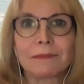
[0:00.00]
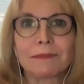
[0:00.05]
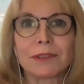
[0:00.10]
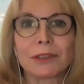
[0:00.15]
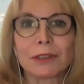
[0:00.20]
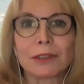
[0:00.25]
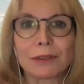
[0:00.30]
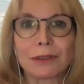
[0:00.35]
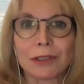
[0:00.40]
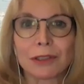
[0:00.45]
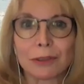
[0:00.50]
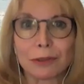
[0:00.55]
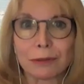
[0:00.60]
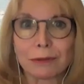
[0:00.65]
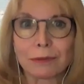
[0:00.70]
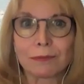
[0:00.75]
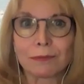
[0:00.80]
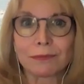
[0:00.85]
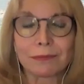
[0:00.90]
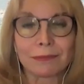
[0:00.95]
to
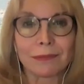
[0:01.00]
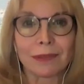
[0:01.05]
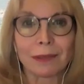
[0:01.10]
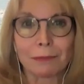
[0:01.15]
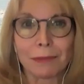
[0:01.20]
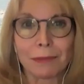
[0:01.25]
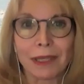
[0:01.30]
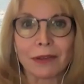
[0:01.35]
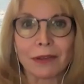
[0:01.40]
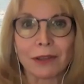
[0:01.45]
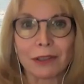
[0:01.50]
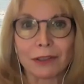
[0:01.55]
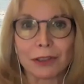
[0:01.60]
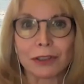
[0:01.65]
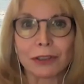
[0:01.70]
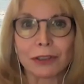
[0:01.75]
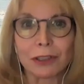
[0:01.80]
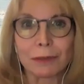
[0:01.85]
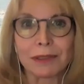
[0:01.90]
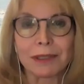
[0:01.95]
make their
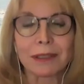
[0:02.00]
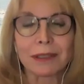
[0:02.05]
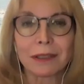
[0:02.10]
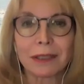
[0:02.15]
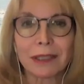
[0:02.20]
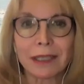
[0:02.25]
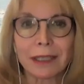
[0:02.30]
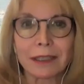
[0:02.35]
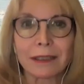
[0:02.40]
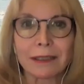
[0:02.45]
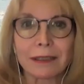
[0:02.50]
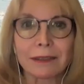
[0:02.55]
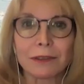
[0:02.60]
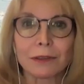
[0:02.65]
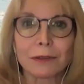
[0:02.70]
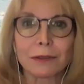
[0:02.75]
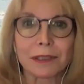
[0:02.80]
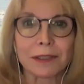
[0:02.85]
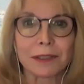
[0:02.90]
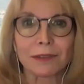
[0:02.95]
terms clear. And of
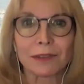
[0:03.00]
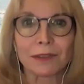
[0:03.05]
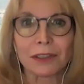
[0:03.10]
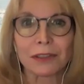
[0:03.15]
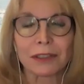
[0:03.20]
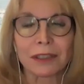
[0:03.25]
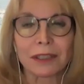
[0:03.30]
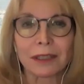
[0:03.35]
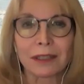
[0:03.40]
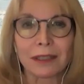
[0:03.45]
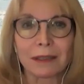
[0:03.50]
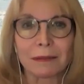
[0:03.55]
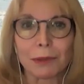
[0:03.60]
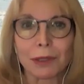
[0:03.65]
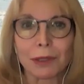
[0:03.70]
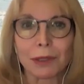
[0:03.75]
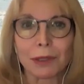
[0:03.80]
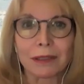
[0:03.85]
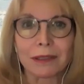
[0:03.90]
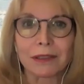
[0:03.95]
course, there's nothing
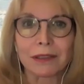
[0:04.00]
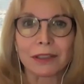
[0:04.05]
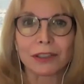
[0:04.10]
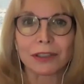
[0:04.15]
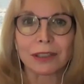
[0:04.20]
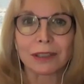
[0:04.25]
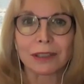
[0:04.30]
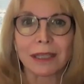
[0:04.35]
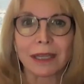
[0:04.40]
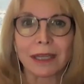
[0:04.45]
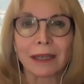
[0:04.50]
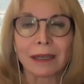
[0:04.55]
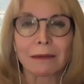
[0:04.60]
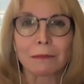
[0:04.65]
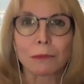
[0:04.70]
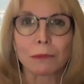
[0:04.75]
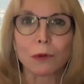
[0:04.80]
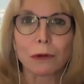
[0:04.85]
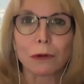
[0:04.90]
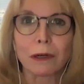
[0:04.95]
politicians hate
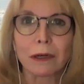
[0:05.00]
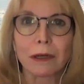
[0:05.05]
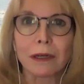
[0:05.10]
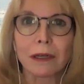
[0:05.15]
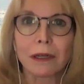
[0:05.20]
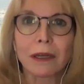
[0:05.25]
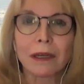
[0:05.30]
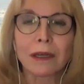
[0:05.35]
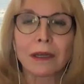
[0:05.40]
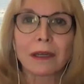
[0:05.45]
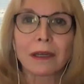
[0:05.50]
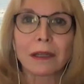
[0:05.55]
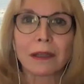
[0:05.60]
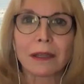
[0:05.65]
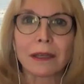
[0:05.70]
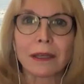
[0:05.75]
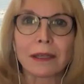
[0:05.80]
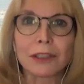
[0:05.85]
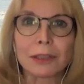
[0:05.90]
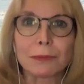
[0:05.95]
more
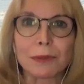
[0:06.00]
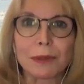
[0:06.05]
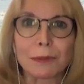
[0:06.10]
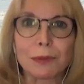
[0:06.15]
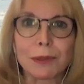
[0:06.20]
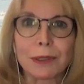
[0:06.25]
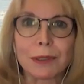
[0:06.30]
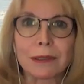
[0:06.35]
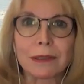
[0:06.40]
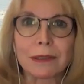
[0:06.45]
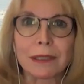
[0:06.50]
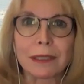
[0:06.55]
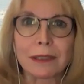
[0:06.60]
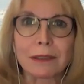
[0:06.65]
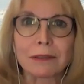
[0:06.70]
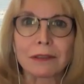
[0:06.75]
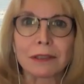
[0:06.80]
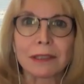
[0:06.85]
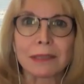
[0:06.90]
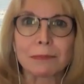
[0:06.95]
than to be pinned down
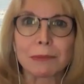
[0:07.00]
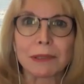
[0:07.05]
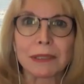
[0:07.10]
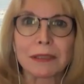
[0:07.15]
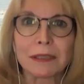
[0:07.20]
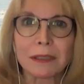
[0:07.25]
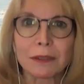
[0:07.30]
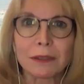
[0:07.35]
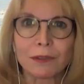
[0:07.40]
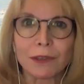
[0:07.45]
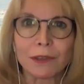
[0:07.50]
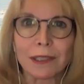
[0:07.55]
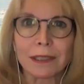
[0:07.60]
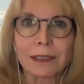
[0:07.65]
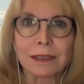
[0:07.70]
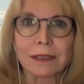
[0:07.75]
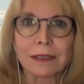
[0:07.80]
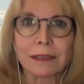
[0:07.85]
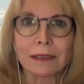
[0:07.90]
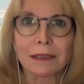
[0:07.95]
to
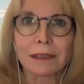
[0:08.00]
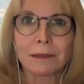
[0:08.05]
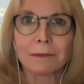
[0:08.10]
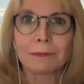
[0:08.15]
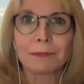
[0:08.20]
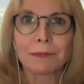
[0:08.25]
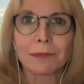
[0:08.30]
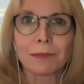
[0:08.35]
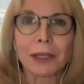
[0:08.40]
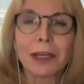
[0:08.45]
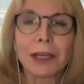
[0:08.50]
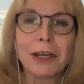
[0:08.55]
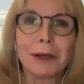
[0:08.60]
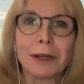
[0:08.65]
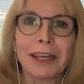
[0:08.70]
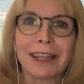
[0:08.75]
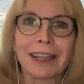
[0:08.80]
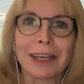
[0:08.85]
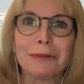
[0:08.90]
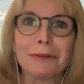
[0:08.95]
specifics.
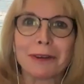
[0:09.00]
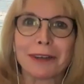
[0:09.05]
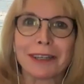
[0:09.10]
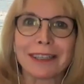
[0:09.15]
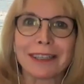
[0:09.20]
They want